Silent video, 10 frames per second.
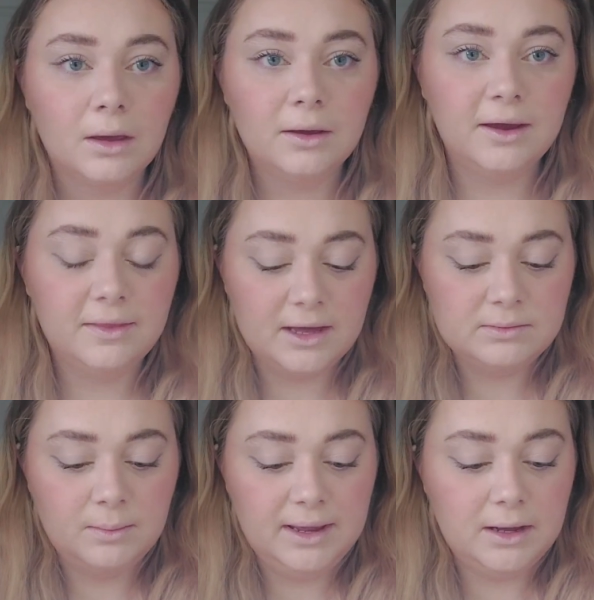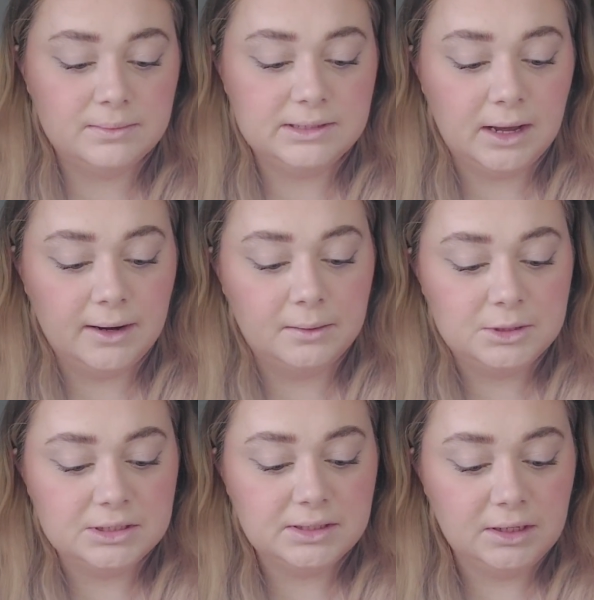Okay, that is my makeup done. I'm
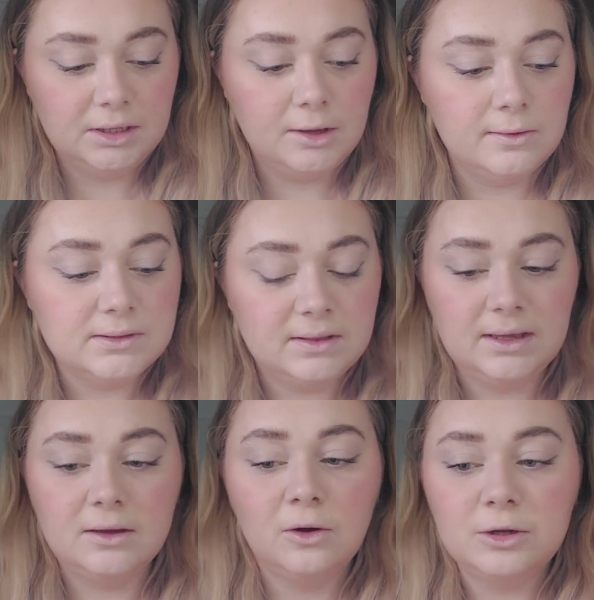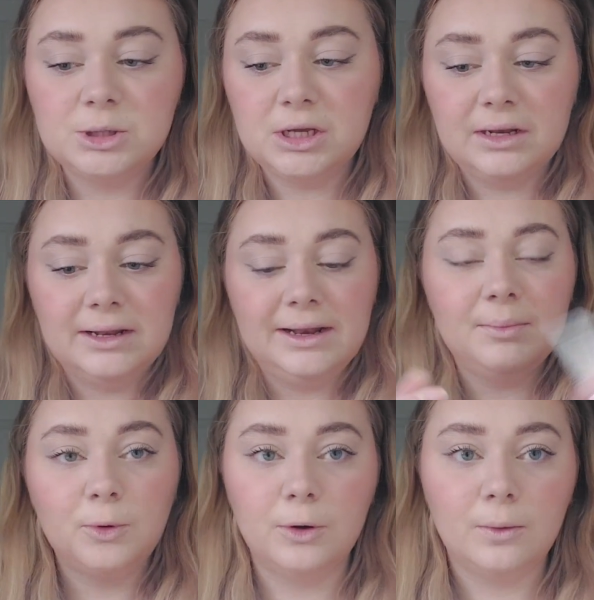just going to use the collagen
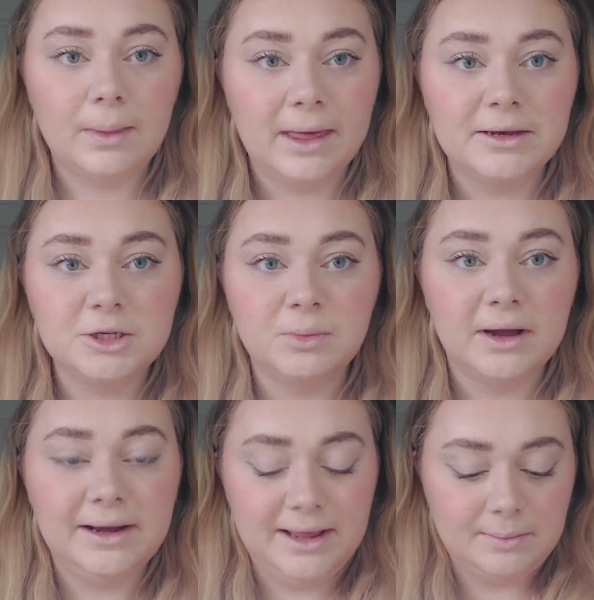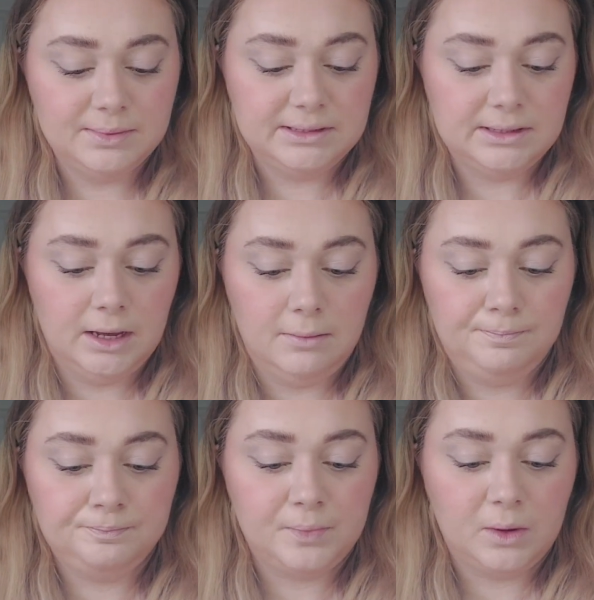lip oil and then do my lips
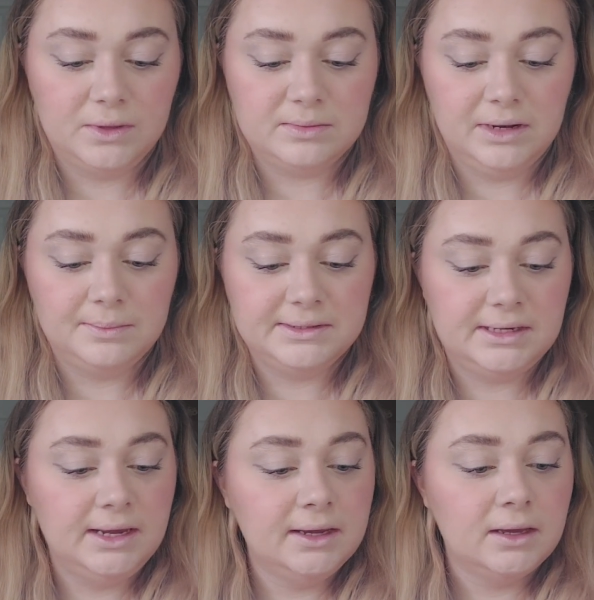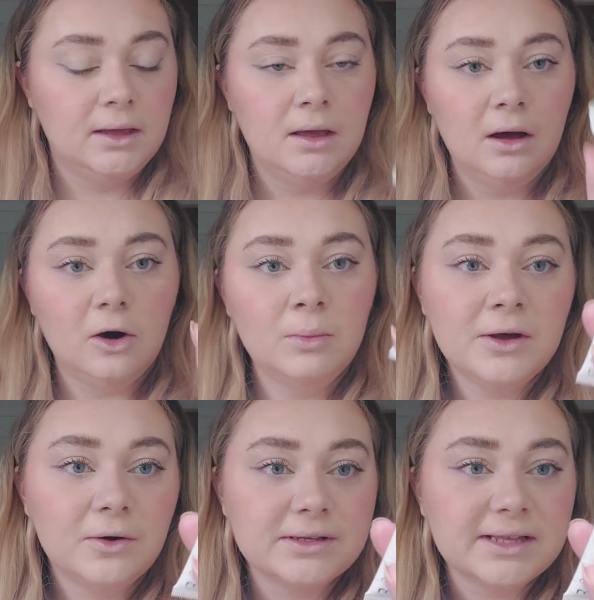um, with some lipstick. Oh my
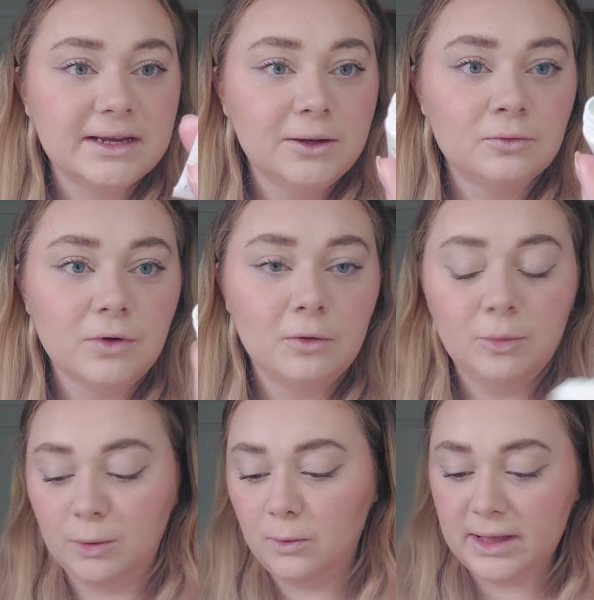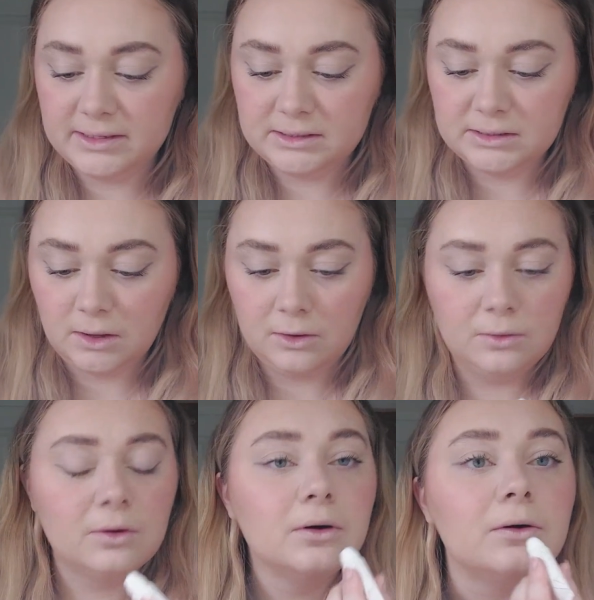God, it's like a little roller ball. That is so
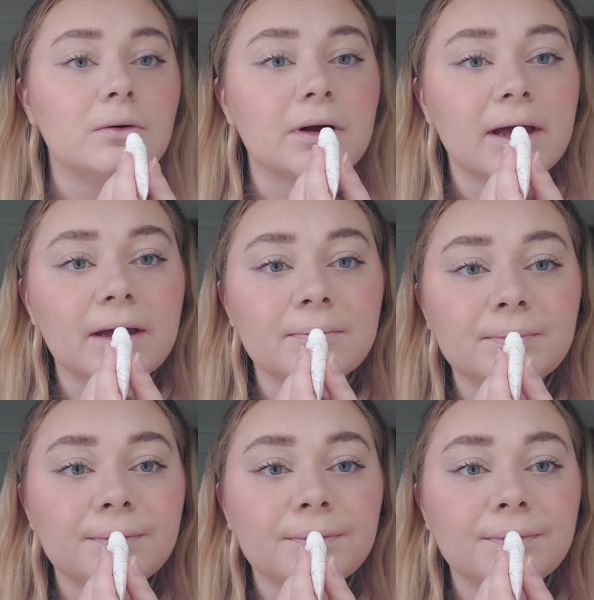cool. Okay.